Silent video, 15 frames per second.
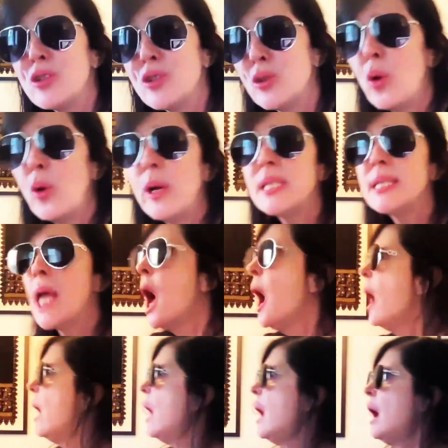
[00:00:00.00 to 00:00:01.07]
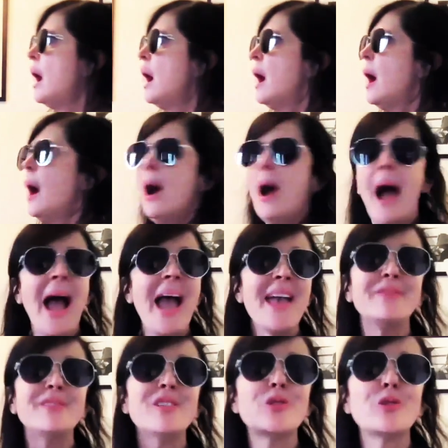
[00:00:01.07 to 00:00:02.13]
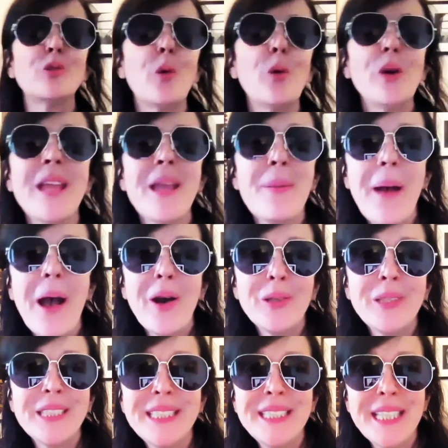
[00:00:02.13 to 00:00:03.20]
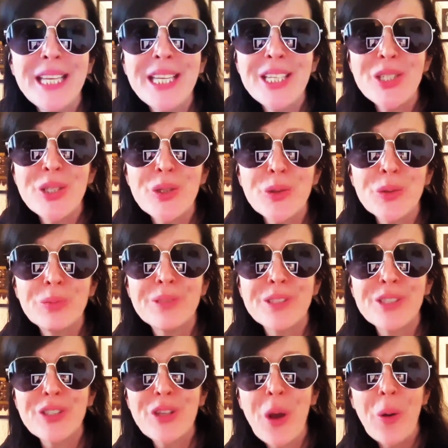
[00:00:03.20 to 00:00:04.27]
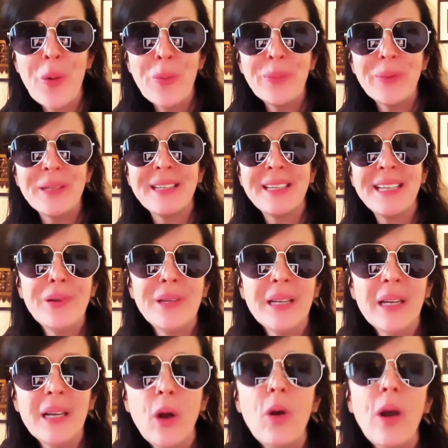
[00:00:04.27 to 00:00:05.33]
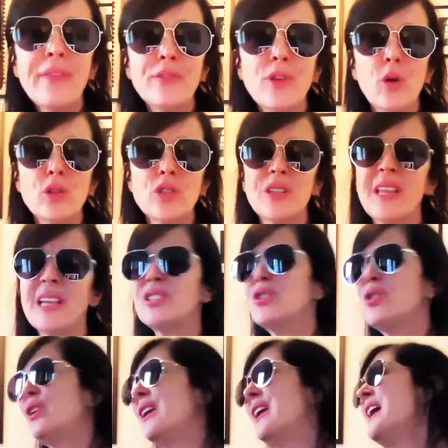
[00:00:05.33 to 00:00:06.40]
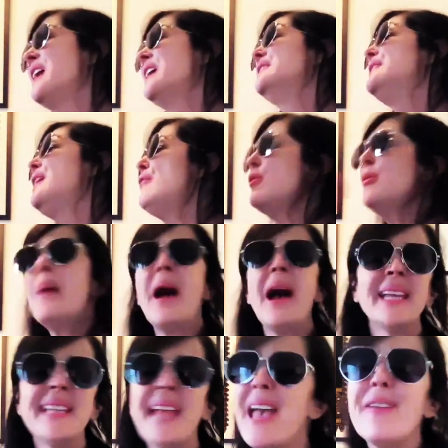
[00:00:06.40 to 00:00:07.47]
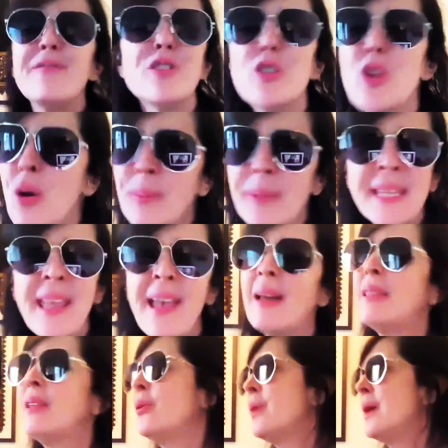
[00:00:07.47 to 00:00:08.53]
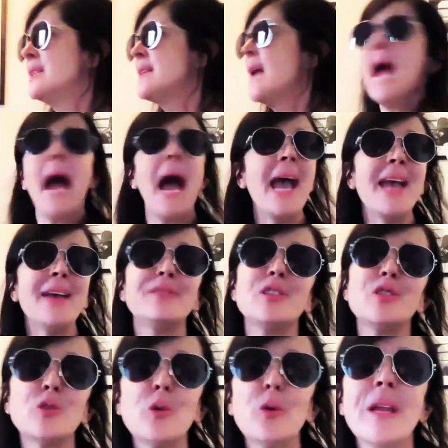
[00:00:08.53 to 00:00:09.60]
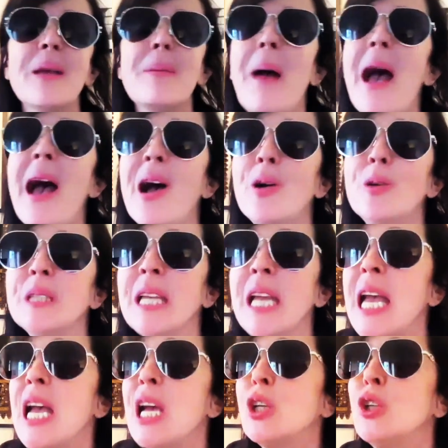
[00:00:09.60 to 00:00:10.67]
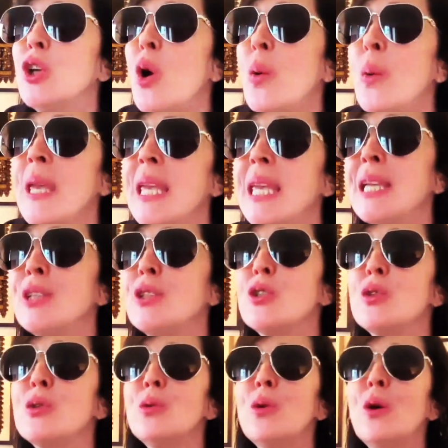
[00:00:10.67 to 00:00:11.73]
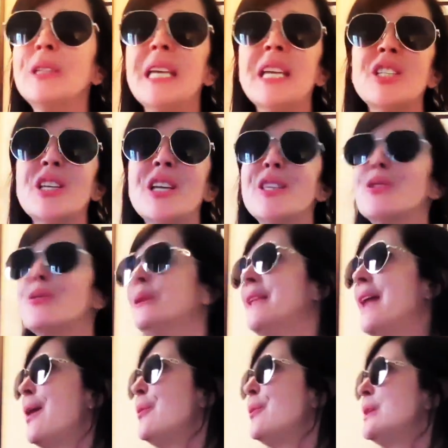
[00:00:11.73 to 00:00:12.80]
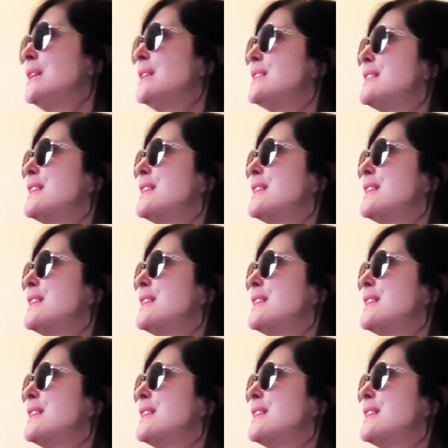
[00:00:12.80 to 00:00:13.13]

stories. I have the story about the dish soap. Oh, I've told you that story. Never mind. I have so many other ones. I have the story about going to auditions when I was